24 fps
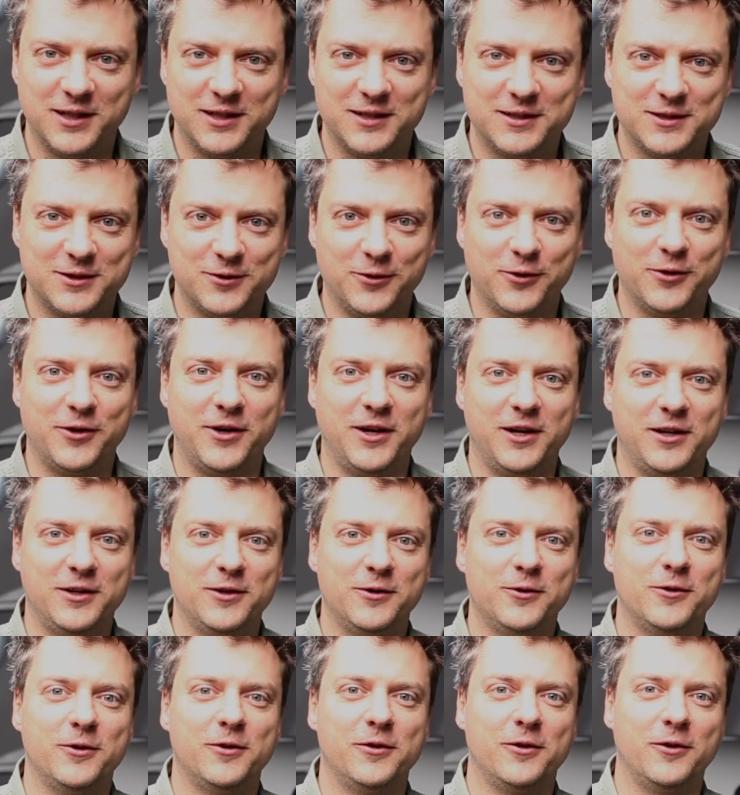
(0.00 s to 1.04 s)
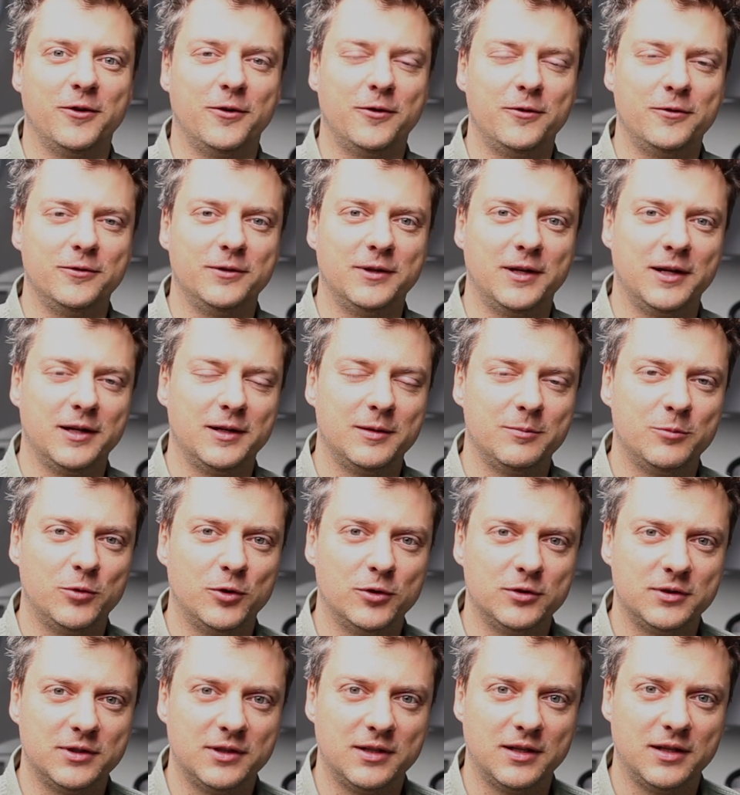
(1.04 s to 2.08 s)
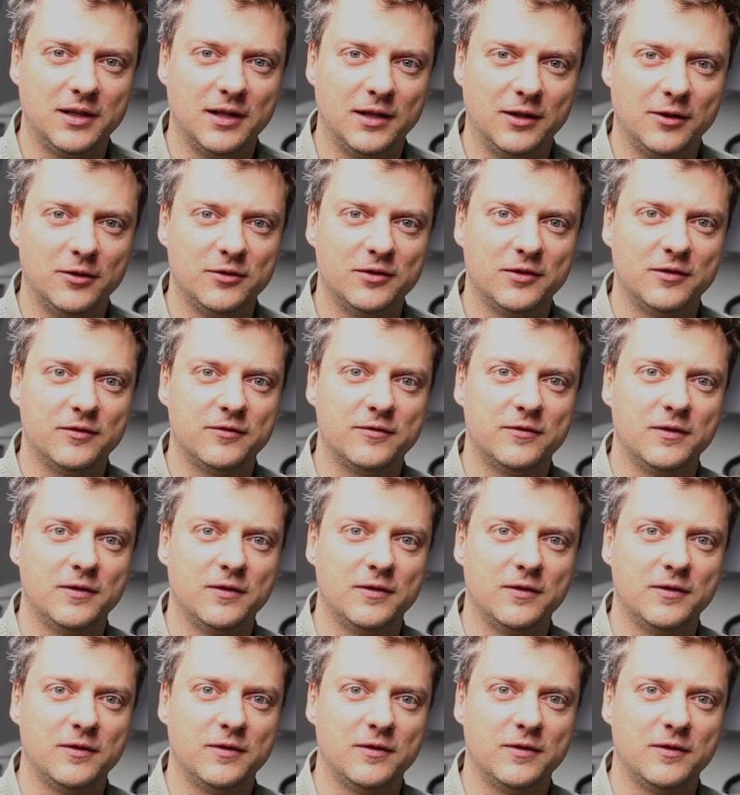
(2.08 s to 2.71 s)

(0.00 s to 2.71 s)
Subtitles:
It's already going on. I bought a lot of